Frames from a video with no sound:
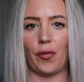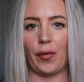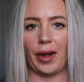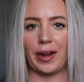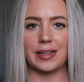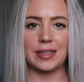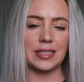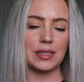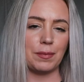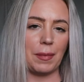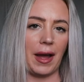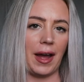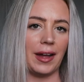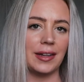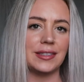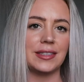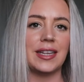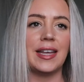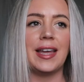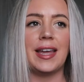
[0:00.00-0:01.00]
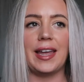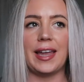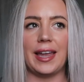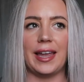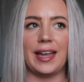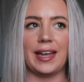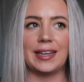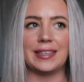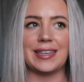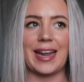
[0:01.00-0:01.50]
the right spots,
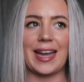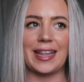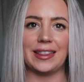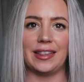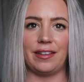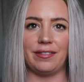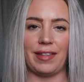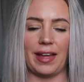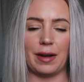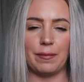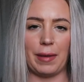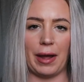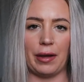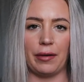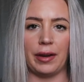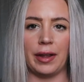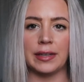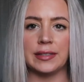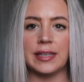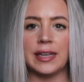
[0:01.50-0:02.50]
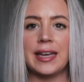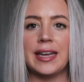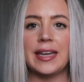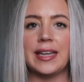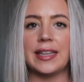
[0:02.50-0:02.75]
and I love that about it.